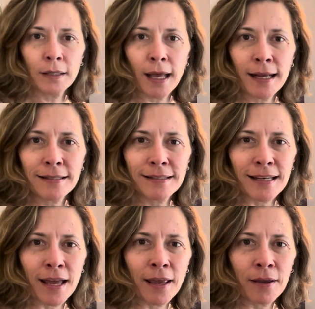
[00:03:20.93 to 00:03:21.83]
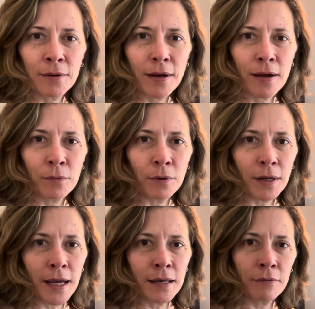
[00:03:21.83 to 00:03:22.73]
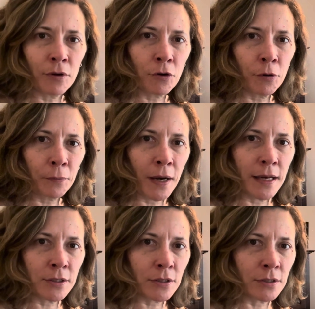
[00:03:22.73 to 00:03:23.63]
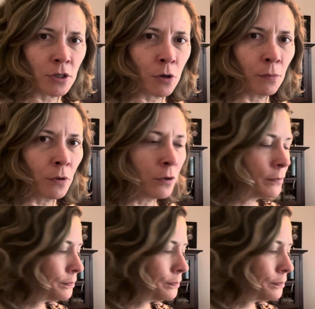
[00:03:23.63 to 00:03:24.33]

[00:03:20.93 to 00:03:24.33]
lights that I will kind of incorporate into the dough bowl